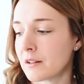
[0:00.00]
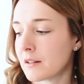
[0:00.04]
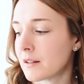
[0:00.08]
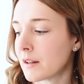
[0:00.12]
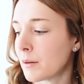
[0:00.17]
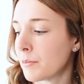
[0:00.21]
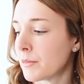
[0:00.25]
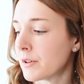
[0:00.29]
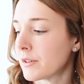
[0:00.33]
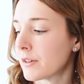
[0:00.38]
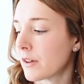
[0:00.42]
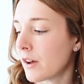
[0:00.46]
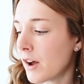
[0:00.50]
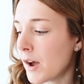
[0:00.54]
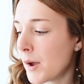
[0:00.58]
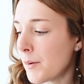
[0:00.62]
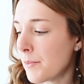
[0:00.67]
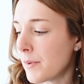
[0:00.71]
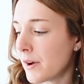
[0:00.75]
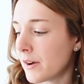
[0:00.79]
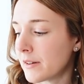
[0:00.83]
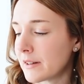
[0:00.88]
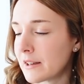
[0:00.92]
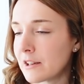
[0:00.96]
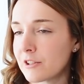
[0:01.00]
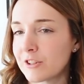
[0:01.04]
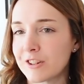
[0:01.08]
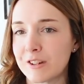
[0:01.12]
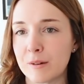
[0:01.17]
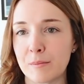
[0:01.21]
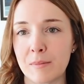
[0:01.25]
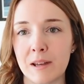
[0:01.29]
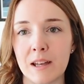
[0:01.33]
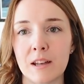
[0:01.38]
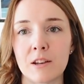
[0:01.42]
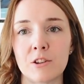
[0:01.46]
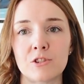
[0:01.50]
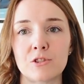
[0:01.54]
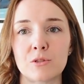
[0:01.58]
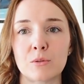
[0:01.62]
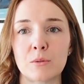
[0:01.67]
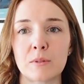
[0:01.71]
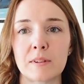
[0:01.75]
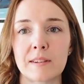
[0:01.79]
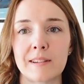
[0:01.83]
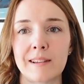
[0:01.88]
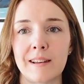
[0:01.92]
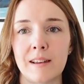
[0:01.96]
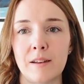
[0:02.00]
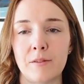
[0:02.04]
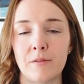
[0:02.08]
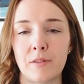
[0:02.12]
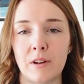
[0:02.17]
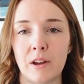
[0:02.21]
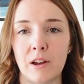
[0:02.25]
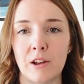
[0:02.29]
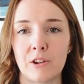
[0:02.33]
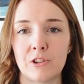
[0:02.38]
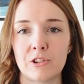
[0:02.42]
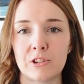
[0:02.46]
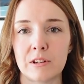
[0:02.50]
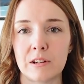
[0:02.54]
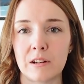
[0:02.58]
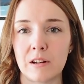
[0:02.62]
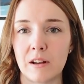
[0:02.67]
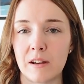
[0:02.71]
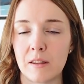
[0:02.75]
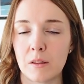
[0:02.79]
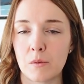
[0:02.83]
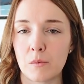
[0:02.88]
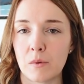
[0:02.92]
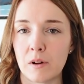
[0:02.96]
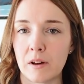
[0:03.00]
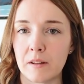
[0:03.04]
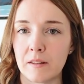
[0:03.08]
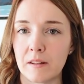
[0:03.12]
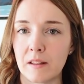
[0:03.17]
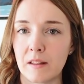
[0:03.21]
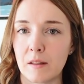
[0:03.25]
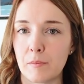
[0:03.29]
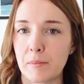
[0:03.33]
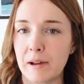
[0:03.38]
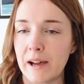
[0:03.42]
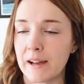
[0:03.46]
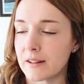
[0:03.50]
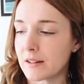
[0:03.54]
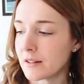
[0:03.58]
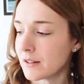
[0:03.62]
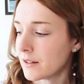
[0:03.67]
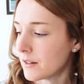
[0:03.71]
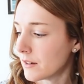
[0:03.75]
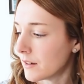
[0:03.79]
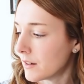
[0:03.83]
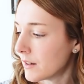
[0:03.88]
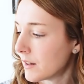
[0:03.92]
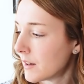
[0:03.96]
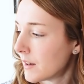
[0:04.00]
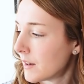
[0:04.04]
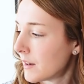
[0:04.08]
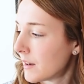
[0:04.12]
and summertime I'd actually make a short sleeve version like the one that the pattern